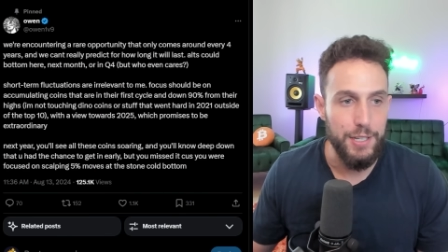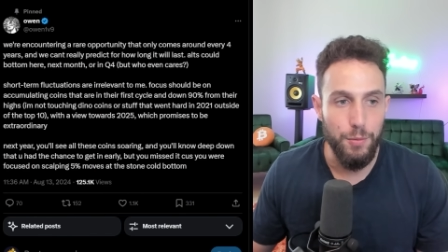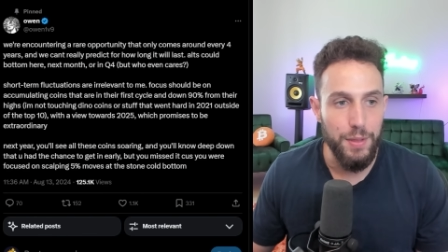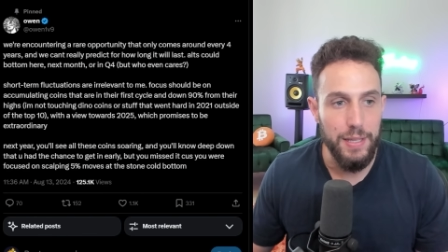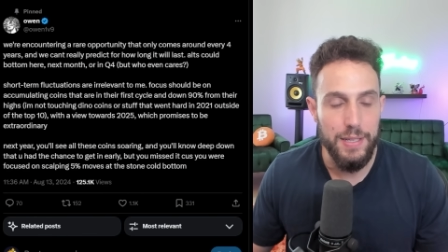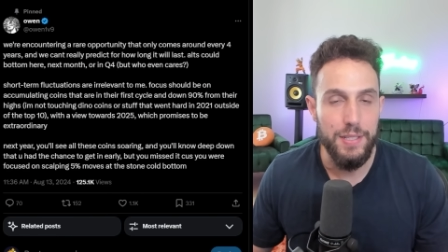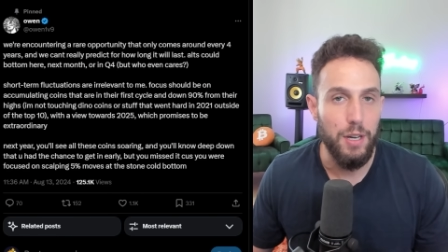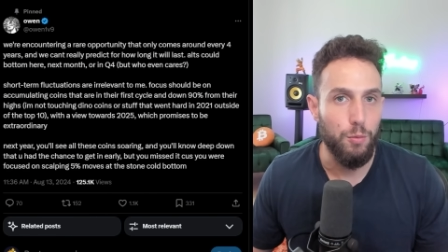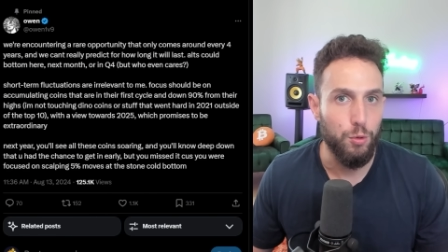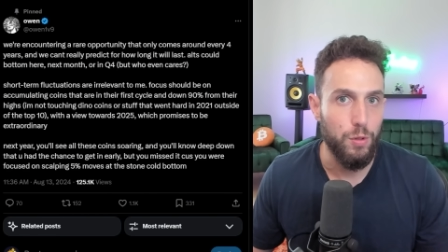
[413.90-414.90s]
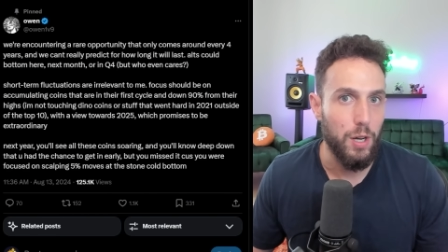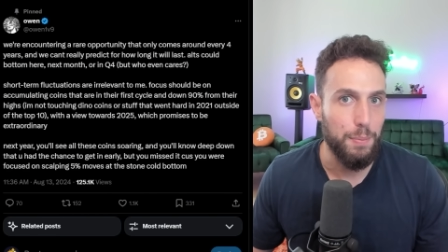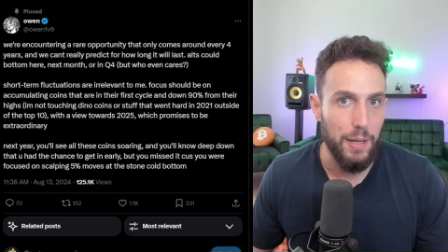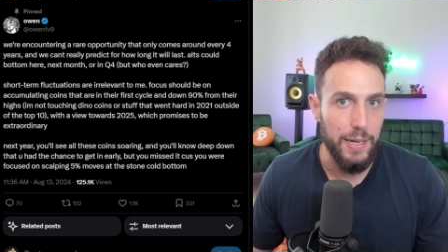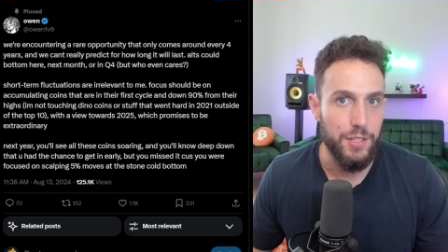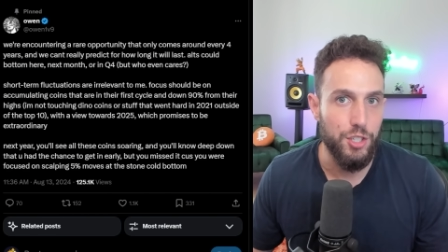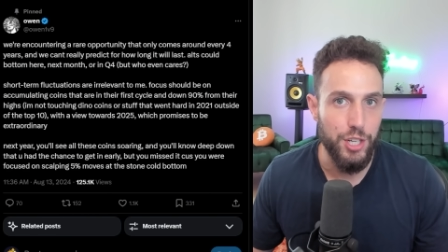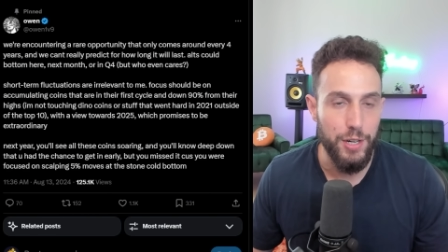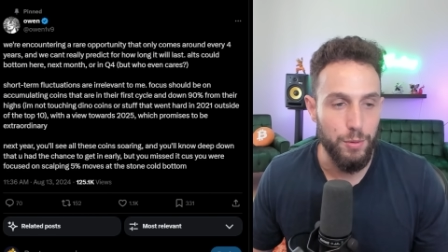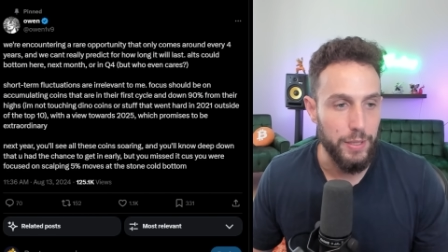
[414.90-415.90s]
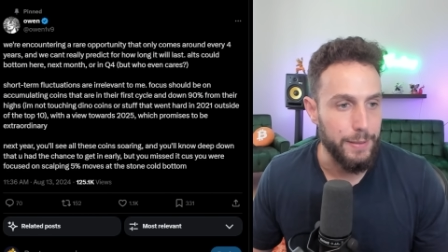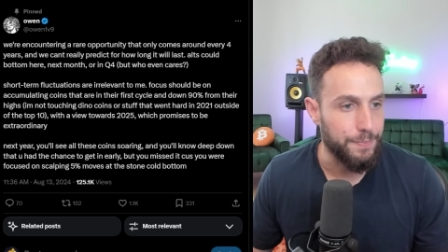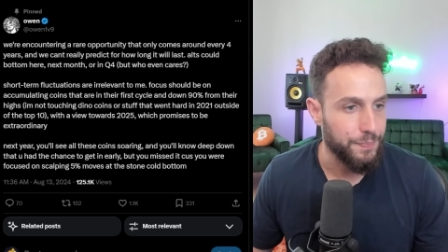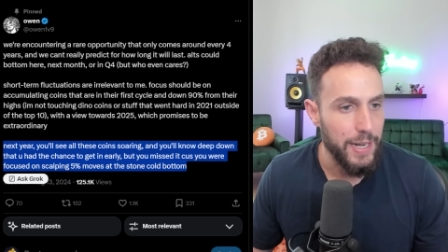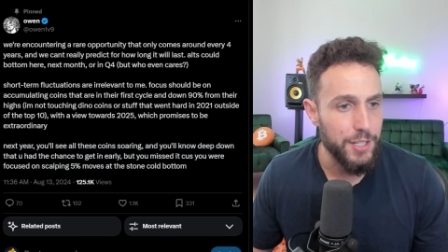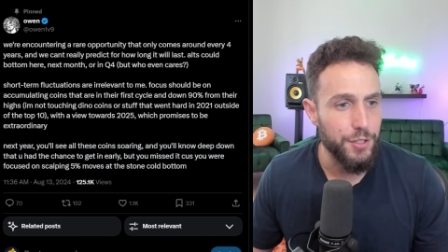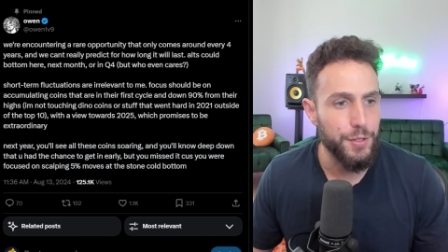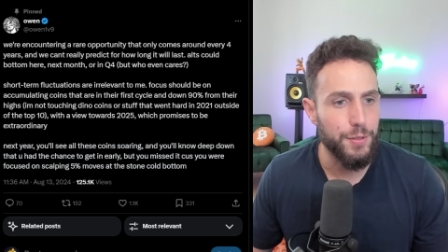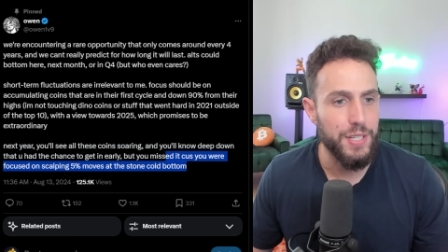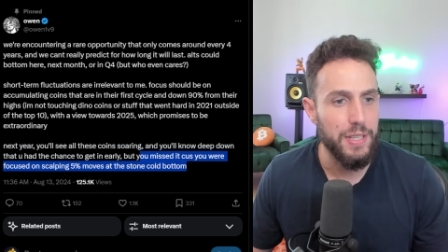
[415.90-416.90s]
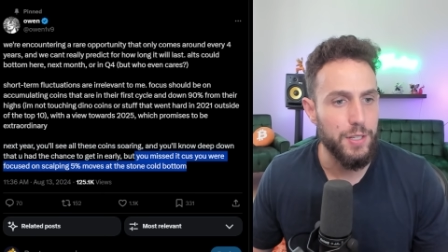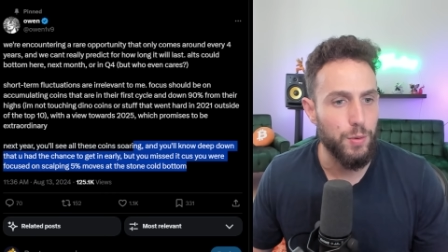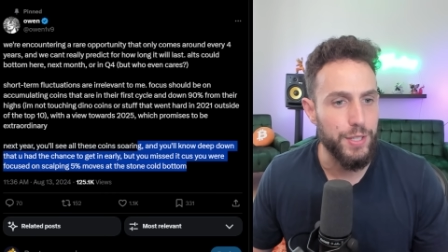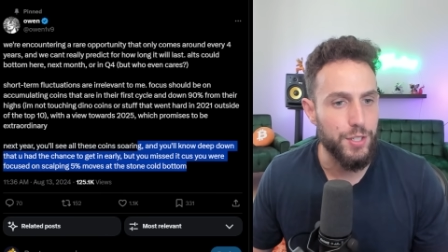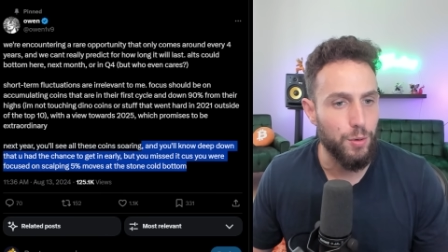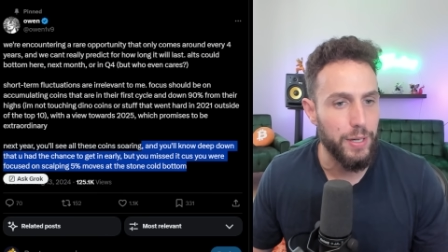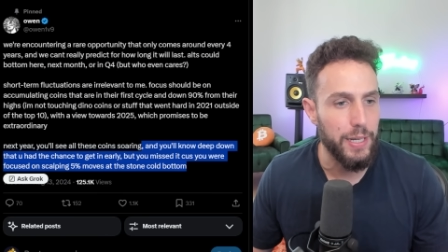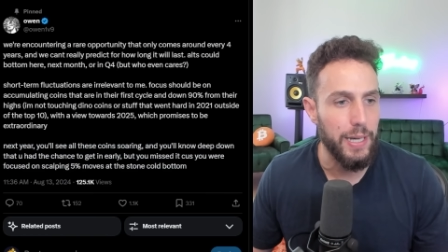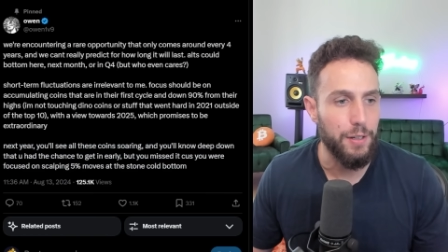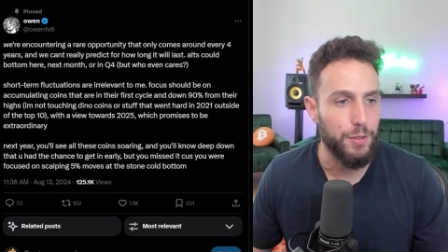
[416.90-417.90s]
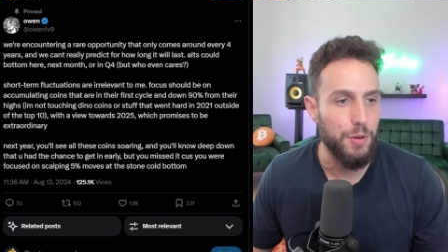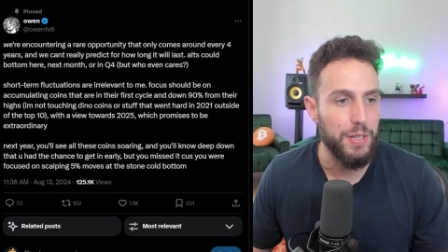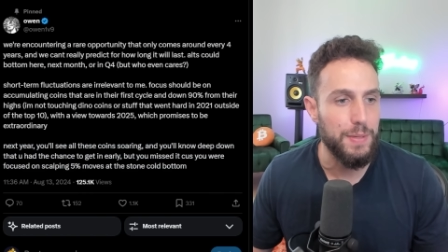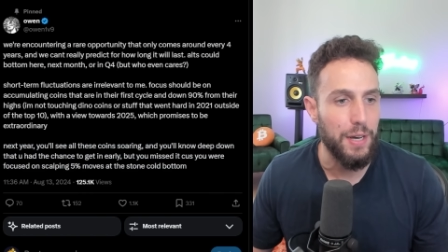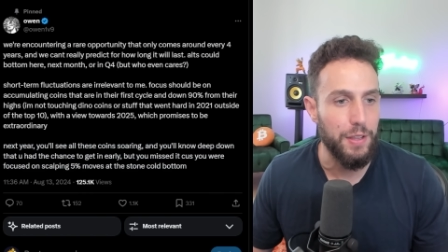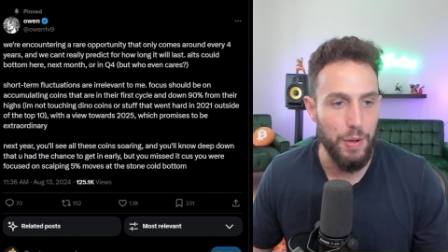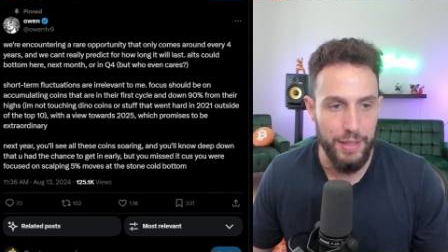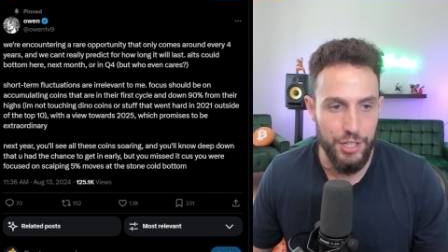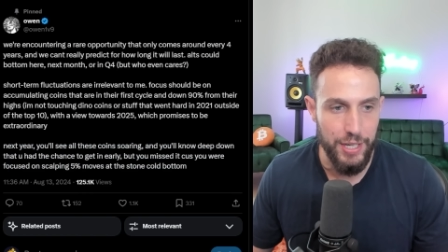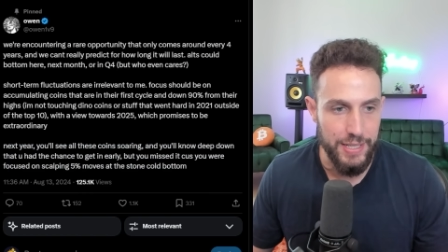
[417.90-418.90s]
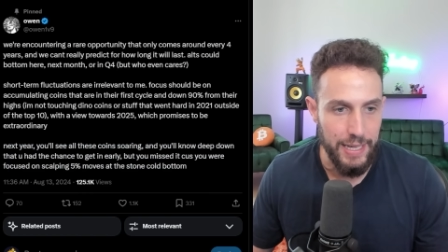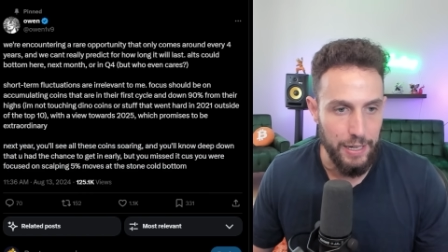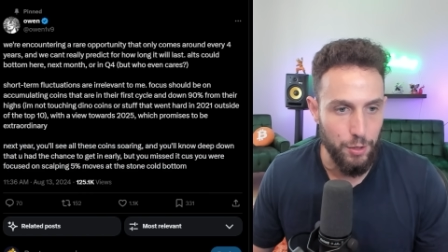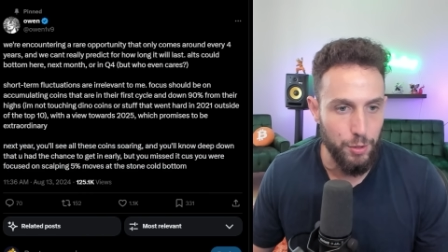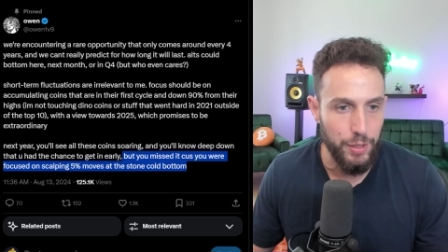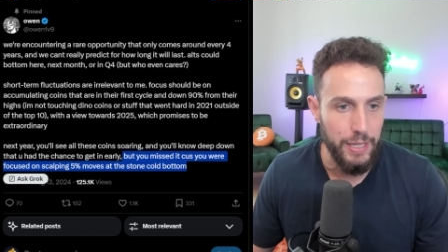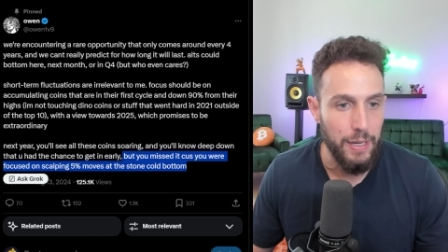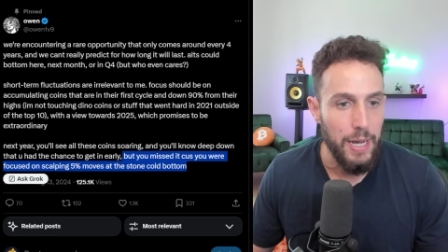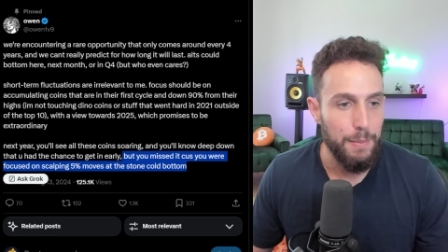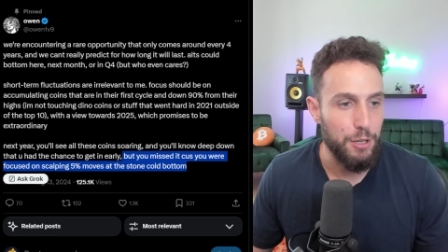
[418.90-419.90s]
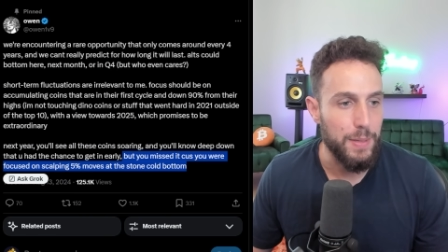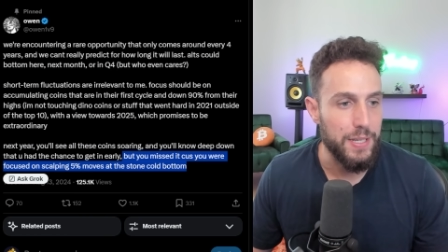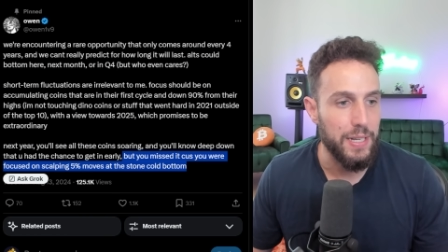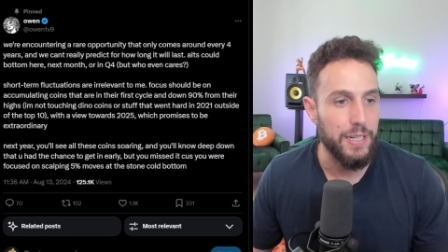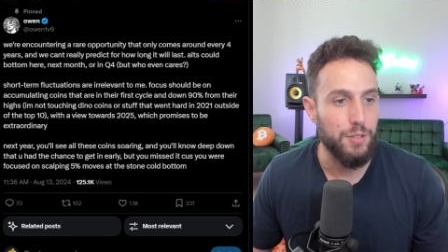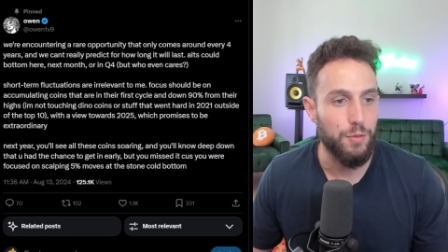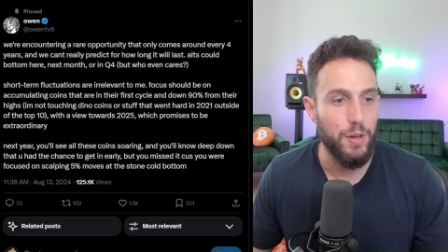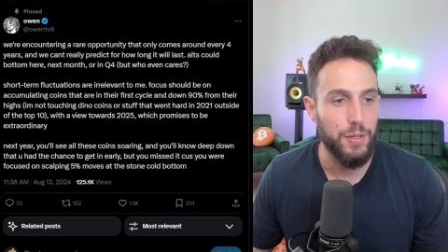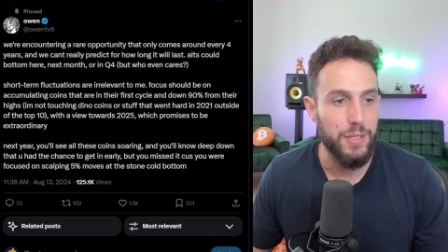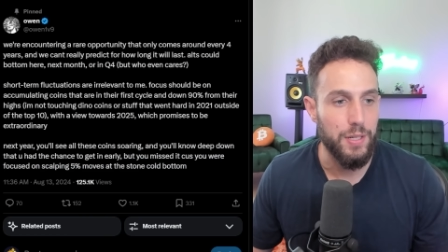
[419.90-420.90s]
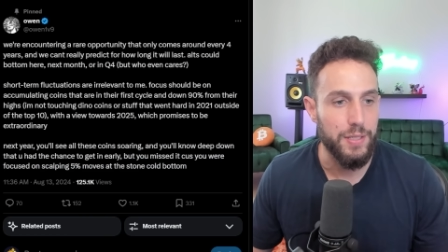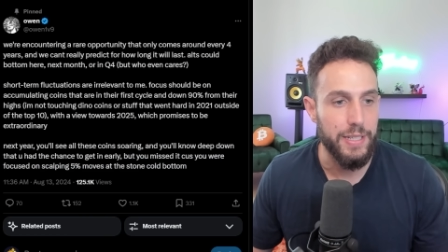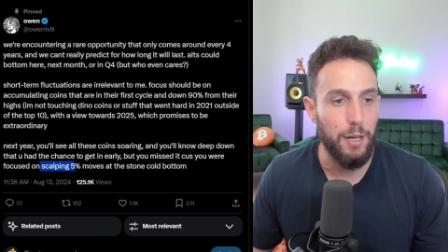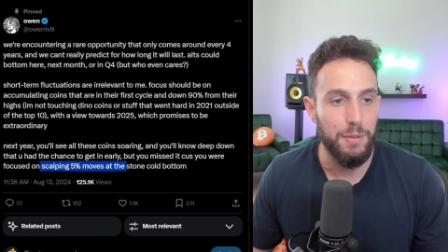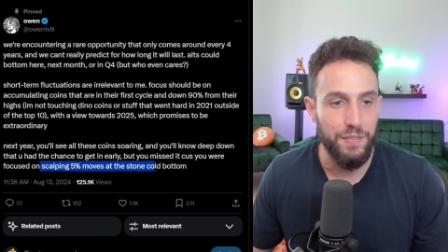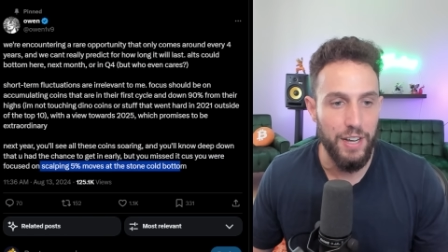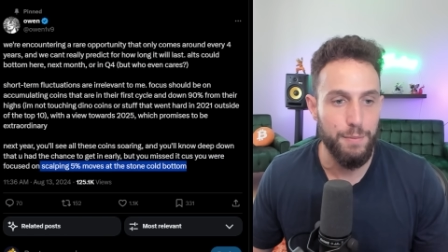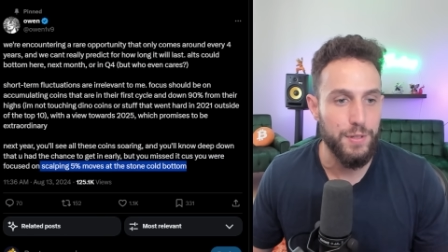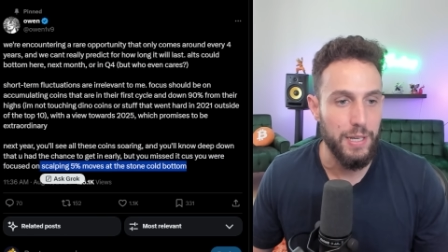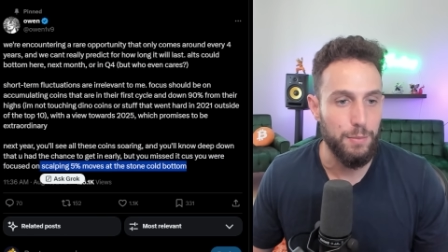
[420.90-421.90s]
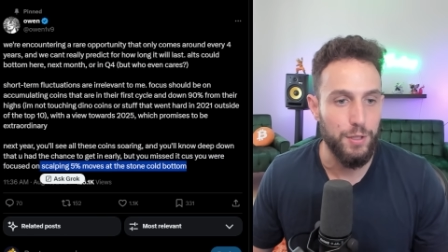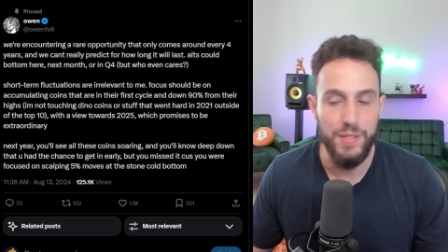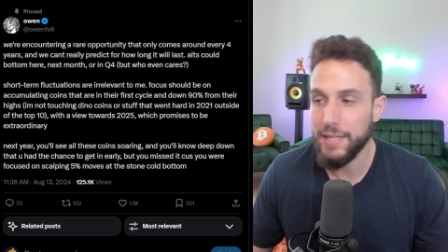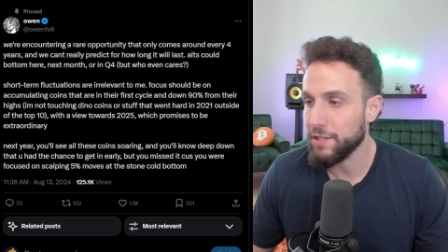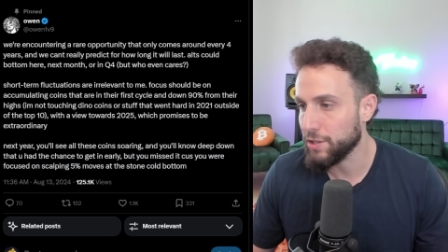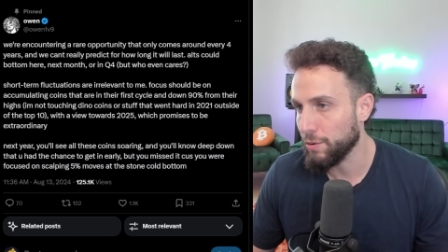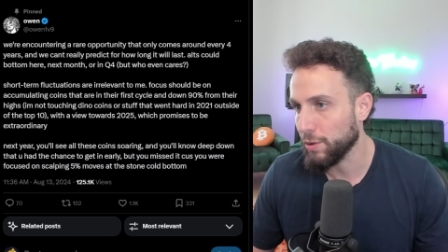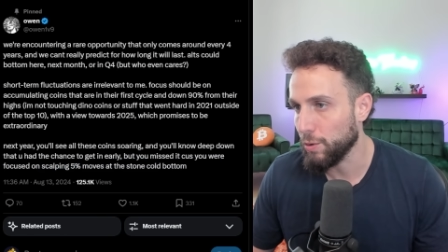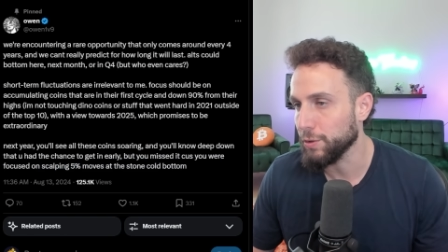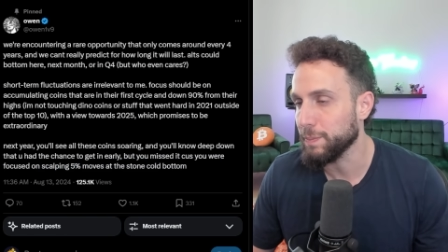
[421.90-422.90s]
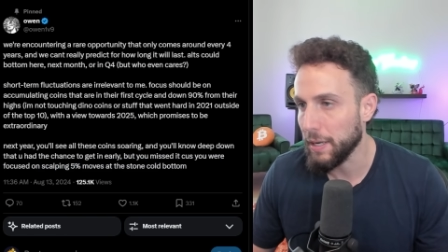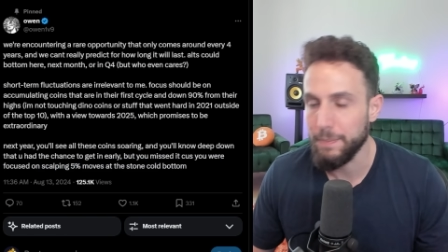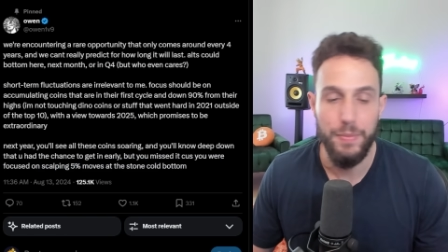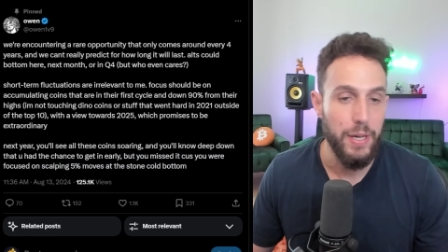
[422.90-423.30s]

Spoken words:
I don't think this rule applies generally. Next year, you'll see these coins soaring and you'll know deep down that you had the chance to get in early, but you missed it because you were focused on scalping 5% moves at the stone cold bottom.